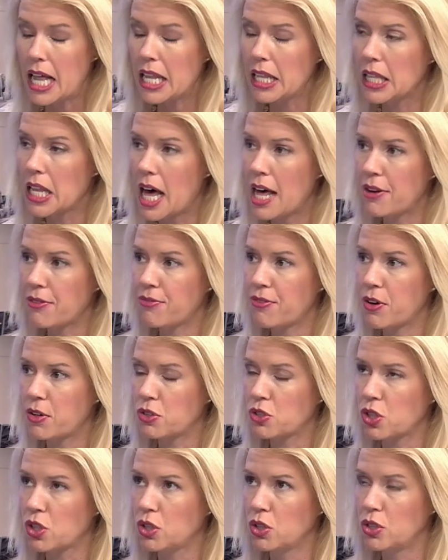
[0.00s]
Uh, a lot of
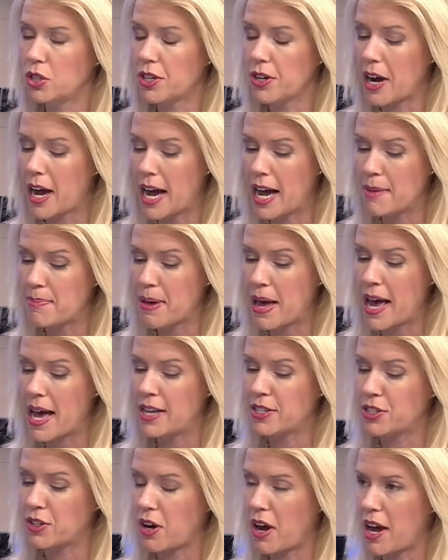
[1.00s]
folks are glued to their
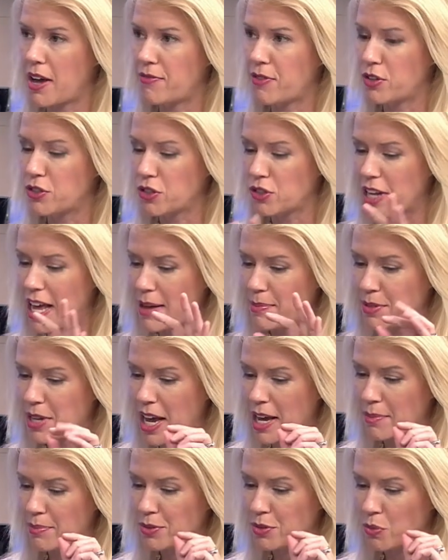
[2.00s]
iPads, their iPhones, or
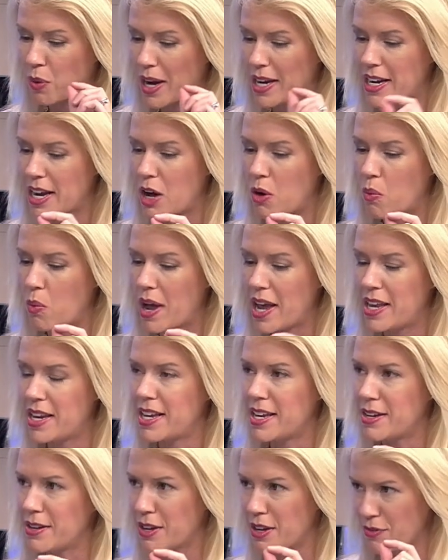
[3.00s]
laptops right now,
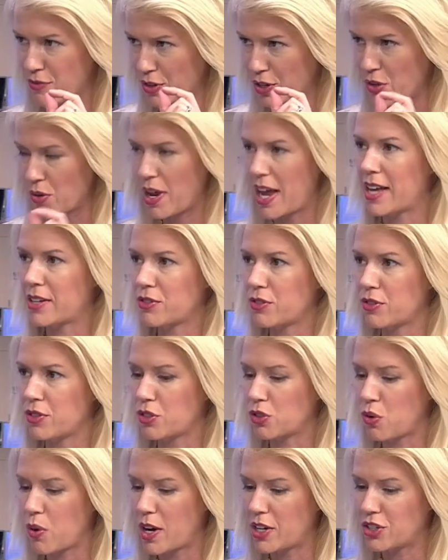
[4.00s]
waiting for you to answer
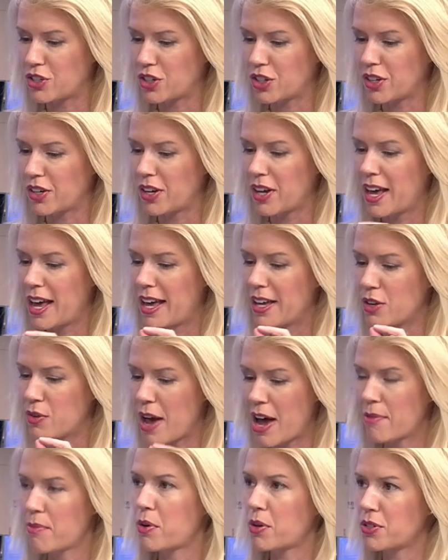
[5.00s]
this question. You
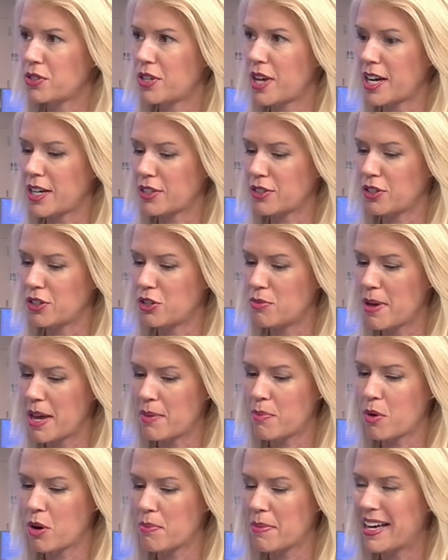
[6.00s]
have more sex, you
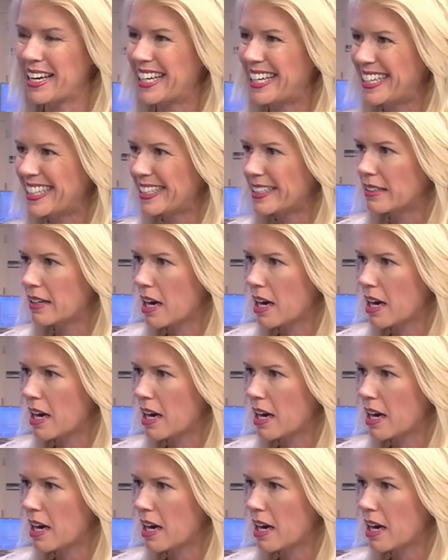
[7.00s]
make more money.